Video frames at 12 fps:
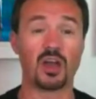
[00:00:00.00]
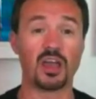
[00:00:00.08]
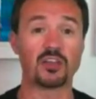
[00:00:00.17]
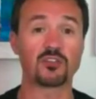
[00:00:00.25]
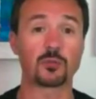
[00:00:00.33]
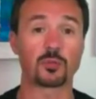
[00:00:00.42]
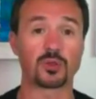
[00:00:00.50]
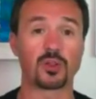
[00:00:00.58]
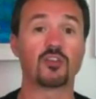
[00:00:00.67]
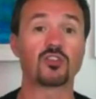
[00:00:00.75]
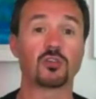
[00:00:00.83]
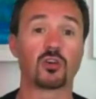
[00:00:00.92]

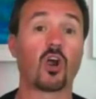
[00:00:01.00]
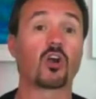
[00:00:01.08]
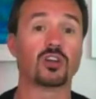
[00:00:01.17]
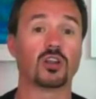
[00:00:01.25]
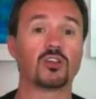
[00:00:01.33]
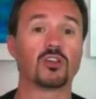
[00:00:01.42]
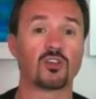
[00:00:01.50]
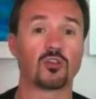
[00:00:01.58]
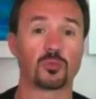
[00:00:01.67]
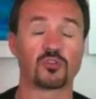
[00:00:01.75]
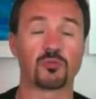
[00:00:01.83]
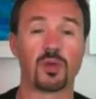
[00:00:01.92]
anthropological or
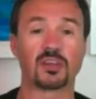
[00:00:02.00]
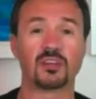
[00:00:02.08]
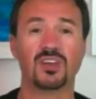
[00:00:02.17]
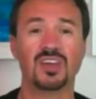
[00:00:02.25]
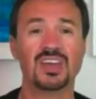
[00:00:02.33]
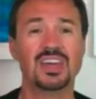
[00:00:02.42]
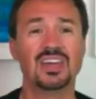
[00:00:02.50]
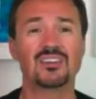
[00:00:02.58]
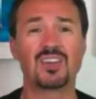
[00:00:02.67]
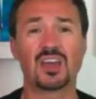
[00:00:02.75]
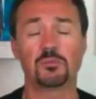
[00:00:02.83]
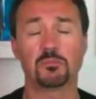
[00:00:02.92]
archaeological perspective is
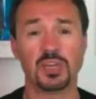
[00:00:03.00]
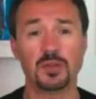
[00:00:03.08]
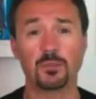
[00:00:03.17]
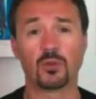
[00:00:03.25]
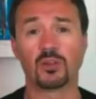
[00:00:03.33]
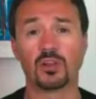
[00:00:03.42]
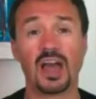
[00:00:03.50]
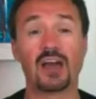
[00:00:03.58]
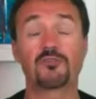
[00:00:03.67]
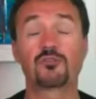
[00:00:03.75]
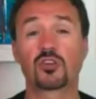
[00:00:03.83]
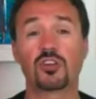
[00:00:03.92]
that people
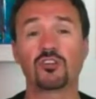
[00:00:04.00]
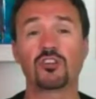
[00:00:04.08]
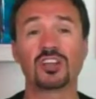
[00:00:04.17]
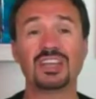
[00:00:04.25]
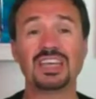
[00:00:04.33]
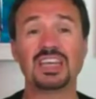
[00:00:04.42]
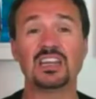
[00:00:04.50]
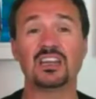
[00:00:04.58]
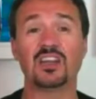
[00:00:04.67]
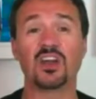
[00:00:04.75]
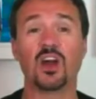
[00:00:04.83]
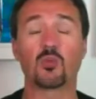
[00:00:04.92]
have traditionally
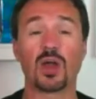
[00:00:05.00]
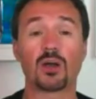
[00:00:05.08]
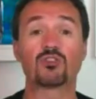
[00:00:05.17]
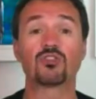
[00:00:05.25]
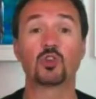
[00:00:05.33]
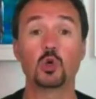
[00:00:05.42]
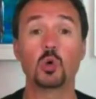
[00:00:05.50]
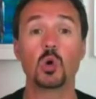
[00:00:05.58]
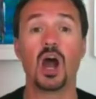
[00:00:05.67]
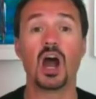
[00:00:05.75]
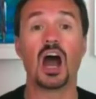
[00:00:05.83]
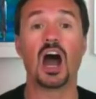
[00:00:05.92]
eaten around
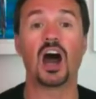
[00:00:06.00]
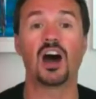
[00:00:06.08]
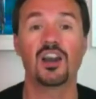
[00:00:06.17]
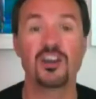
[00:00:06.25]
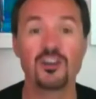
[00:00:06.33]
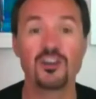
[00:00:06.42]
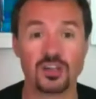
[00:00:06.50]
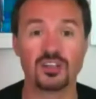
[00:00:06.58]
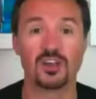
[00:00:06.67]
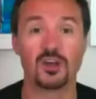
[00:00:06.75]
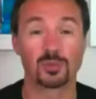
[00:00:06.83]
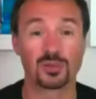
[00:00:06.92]
200
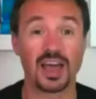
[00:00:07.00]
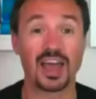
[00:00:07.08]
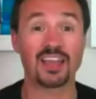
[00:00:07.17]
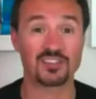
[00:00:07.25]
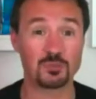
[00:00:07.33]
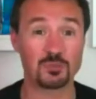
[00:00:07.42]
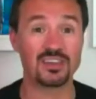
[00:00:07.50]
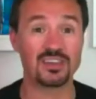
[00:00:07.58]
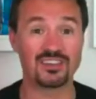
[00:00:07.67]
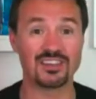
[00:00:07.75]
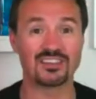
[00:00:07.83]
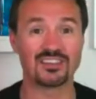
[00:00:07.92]
plant
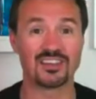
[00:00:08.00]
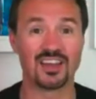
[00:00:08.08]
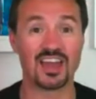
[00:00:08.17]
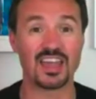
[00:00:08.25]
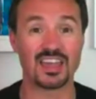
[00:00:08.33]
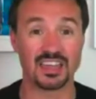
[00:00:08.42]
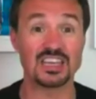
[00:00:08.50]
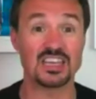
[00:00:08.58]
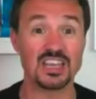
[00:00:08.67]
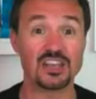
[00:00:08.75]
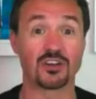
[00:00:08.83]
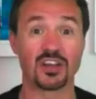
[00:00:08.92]
species in a
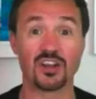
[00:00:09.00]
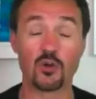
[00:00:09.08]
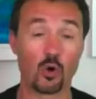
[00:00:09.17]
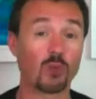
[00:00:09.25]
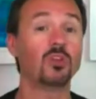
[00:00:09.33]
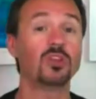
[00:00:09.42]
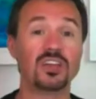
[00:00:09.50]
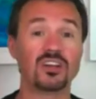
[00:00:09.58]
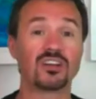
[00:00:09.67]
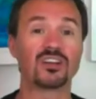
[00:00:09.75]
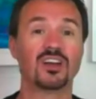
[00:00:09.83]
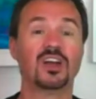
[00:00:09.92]
year. In a normal
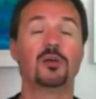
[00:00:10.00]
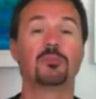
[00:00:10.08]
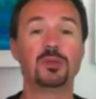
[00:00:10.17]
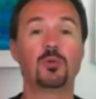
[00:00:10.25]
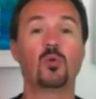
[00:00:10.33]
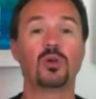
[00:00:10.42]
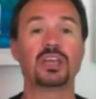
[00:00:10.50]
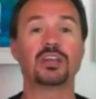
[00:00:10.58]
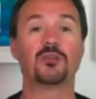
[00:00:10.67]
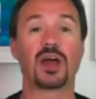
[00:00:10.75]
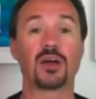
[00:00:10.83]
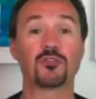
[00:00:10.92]
year, people will eat
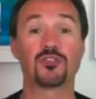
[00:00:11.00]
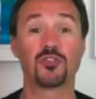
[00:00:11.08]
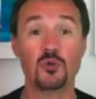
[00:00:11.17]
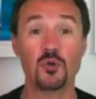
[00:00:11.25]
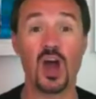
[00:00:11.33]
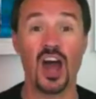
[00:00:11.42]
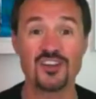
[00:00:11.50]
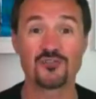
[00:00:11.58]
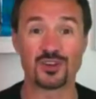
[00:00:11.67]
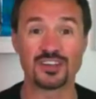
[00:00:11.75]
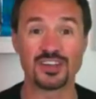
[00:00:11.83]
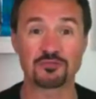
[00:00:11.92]
around
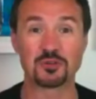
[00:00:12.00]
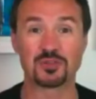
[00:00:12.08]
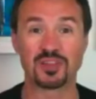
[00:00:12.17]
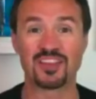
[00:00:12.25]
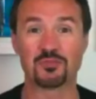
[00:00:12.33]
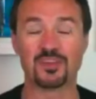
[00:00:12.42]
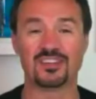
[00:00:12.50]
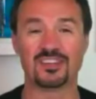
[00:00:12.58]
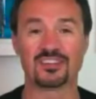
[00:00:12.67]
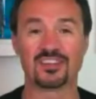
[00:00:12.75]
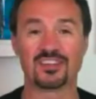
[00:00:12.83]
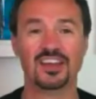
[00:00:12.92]
200 different plant
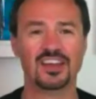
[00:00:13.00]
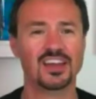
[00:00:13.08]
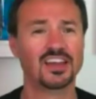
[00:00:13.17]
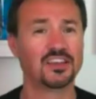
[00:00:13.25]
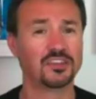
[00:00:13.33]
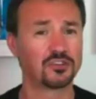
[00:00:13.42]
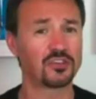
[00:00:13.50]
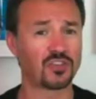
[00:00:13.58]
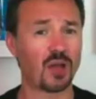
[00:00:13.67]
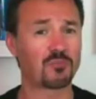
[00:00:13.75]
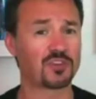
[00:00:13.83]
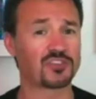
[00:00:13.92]
species. Just
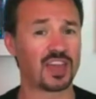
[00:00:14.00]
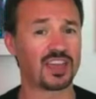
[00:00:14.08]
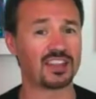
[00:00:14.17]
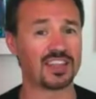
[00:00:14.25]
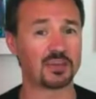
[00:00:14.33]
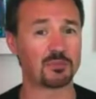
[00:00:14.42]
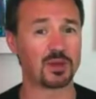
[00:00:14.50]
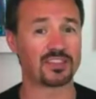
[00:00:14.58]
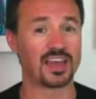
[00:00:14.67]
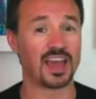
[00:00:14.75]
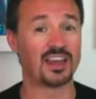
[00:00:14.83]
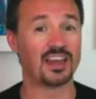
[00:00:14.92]
stop for a second and think about
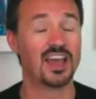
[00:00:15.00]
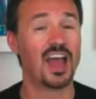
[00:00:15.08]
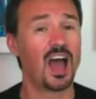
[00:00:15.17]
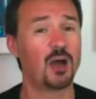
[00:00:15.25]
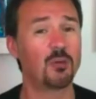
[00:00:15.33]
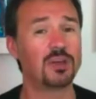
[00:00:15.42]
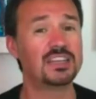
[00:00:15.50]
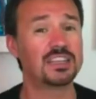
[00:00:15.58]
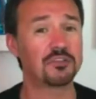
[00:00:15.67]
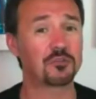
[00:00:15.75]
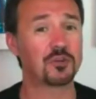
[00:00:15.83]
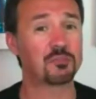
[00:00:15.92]
that. how many
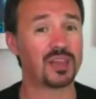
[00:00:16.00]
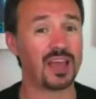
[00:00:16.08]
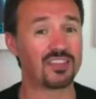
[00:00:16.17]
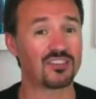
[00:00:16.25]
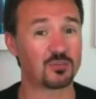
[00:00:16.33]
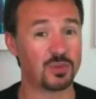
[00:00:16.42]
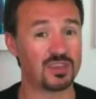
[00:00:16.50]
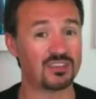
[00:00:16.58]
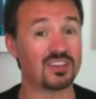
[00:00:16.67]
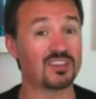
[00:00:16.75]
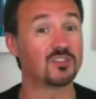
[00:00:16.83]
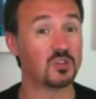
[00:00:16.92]
different plant
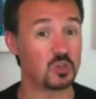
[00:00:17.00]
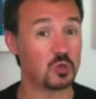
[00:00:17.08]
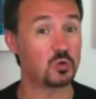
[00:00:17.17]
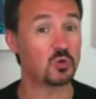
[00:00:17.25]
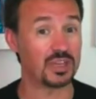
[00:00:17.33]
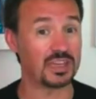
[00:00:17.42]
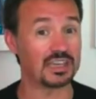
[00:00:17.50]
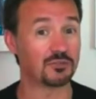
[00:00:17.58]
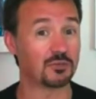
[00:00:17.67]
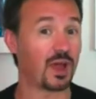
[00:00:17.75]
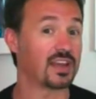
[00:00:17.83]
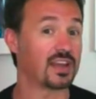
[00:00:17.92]
species do you eat
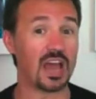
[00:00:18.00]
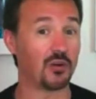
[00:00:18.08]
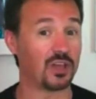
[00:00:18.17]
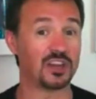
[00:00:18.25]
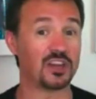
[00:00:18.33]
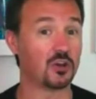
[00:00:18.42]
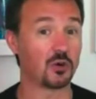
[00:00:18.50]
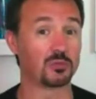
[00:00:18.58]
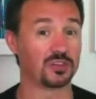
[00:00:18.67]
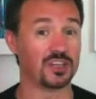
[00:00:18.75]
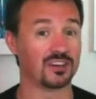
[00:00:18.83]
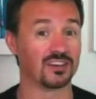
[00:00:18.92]
right now in a
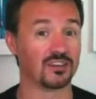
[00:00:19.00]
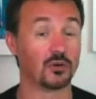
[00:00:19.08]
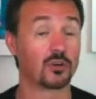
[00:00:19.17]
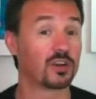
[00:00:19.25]
normal year? Or